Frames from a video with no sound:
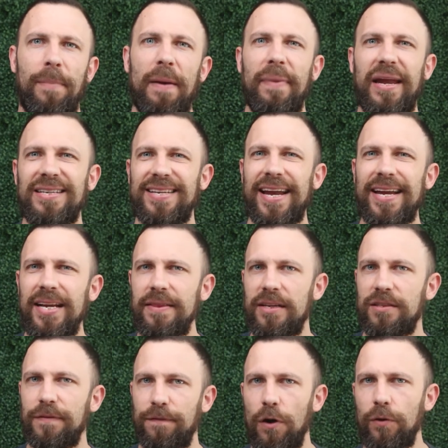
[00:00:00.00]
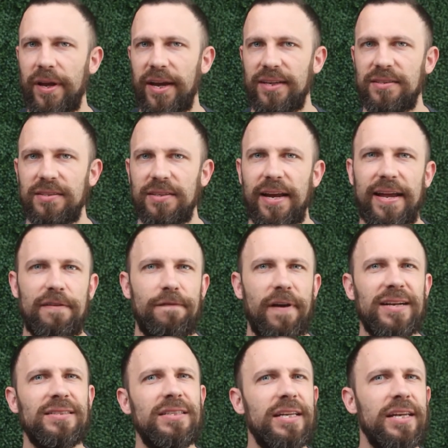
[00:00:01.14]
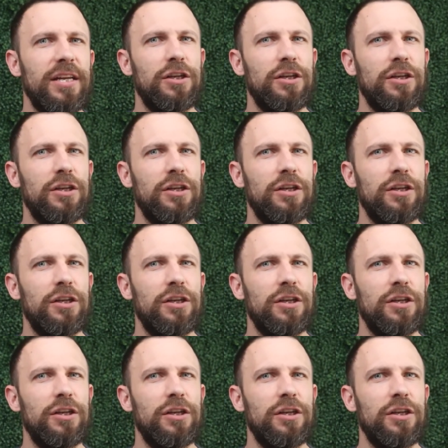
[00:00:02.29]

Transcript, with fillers: By maintaining this focus, investing